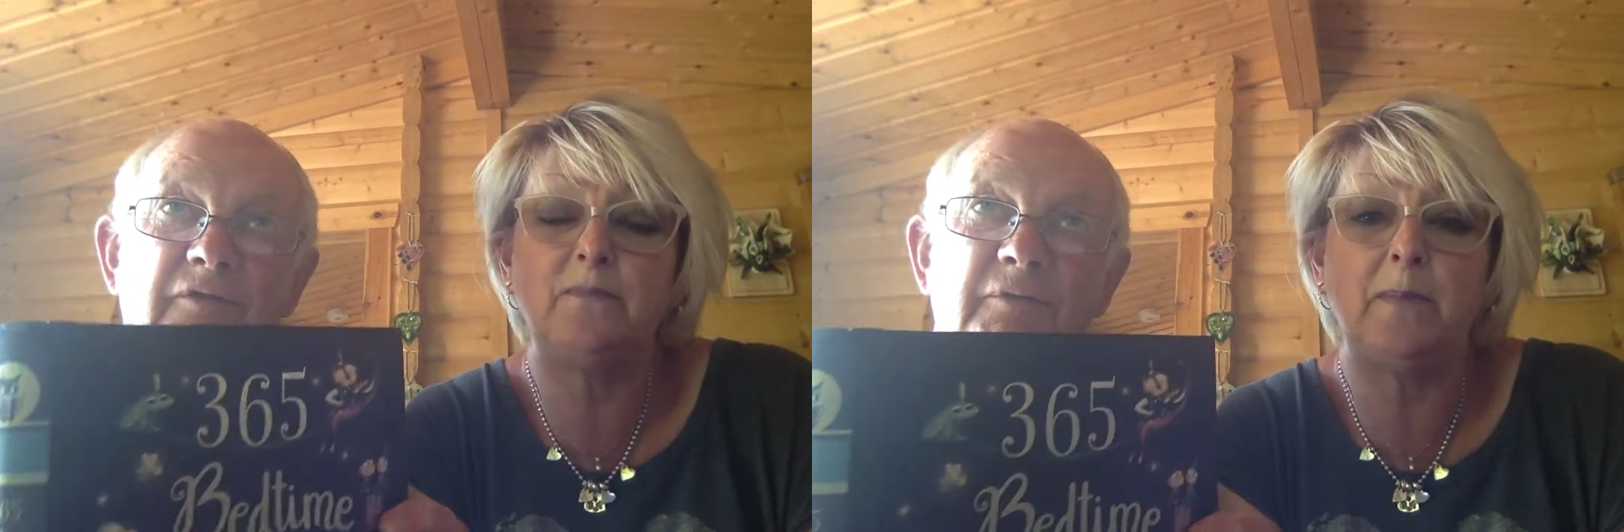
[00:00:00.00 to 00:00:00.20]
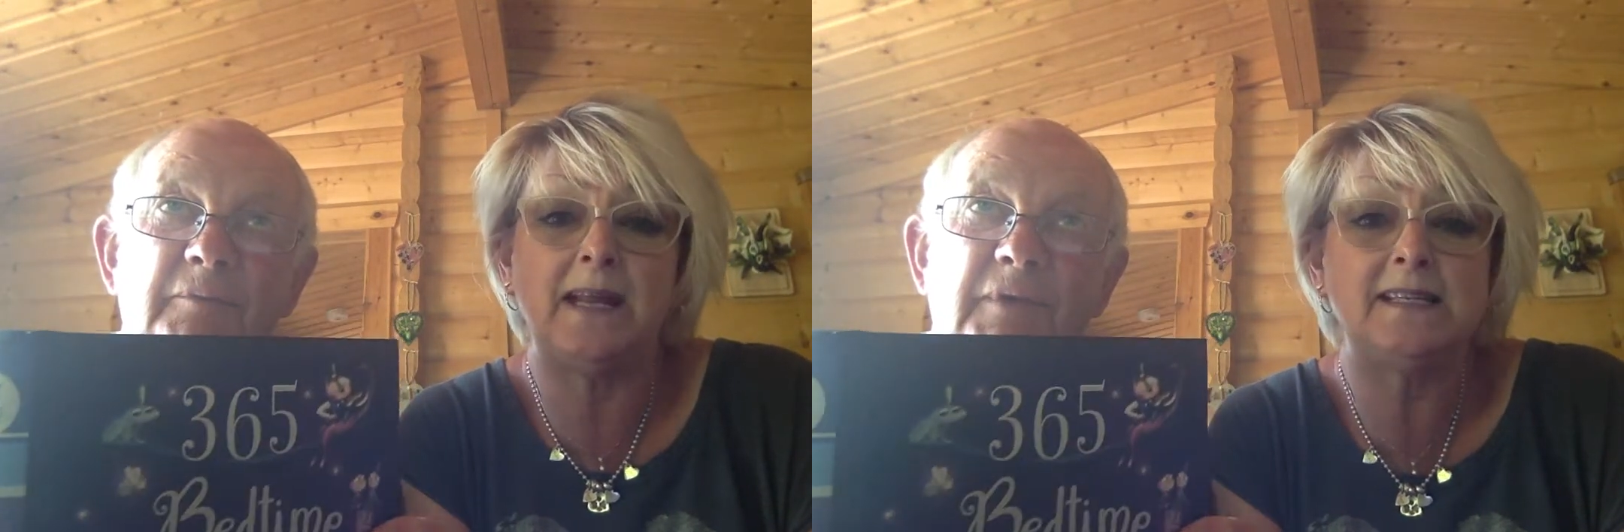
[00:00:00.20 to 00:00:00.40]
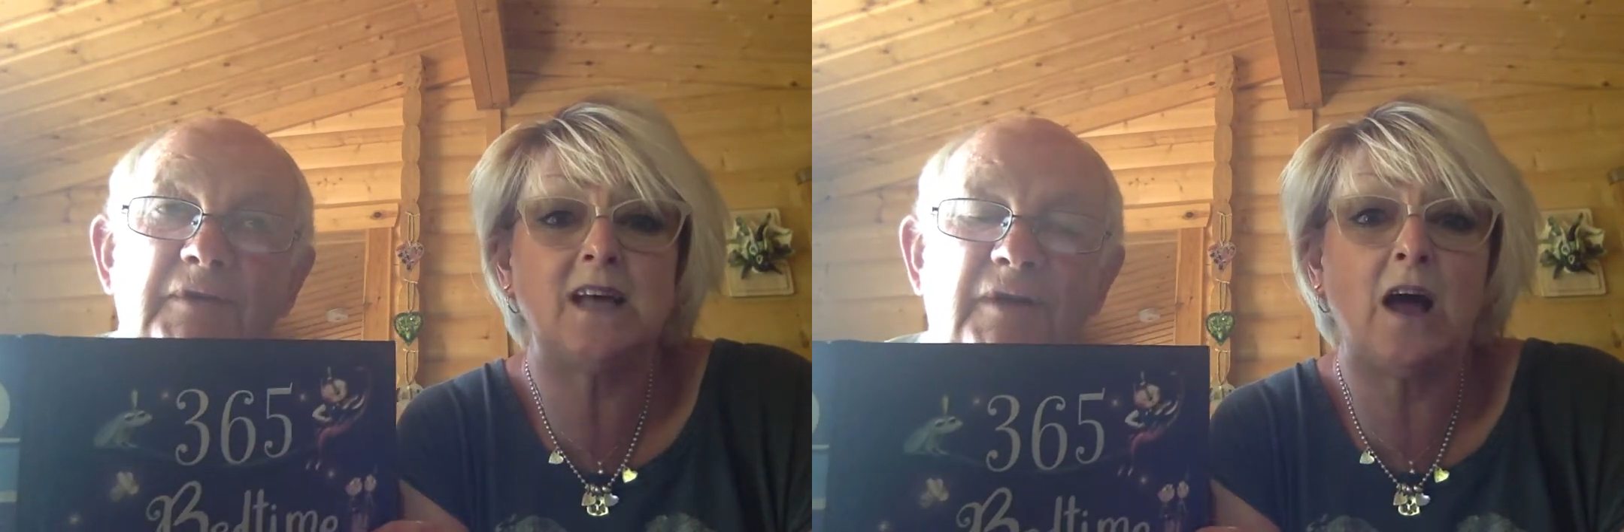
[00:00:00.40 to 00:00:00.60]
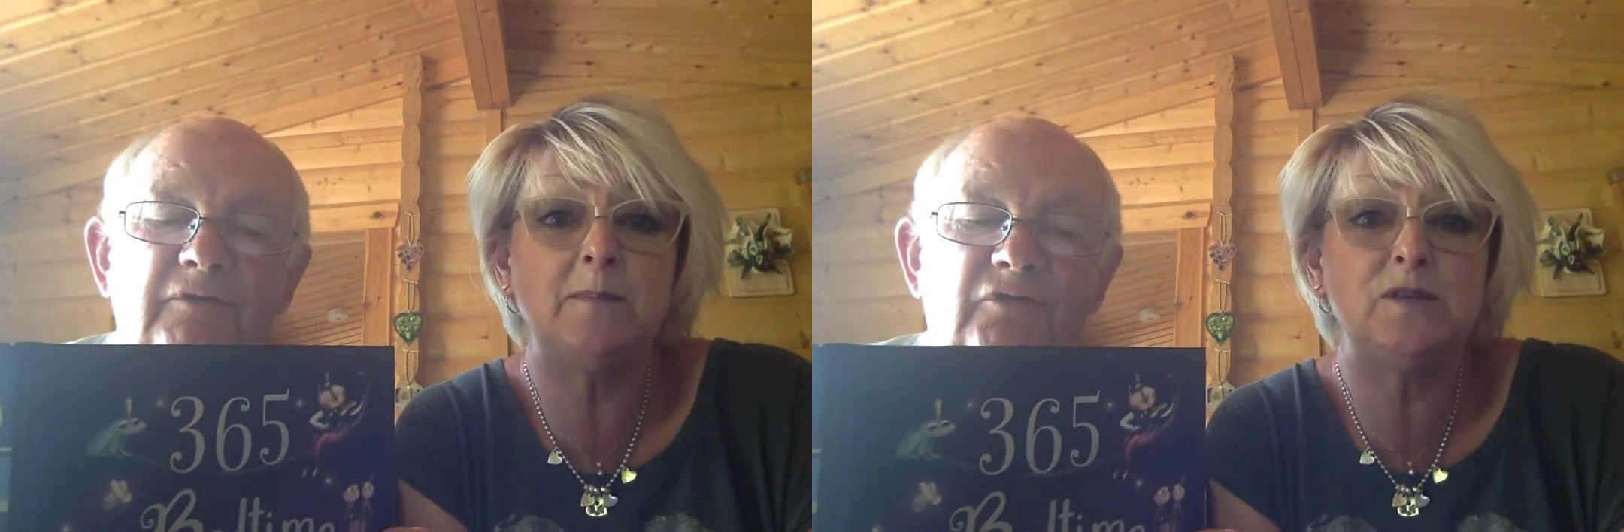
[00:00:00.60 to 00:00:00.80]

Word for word: bedtime, bedtime stories.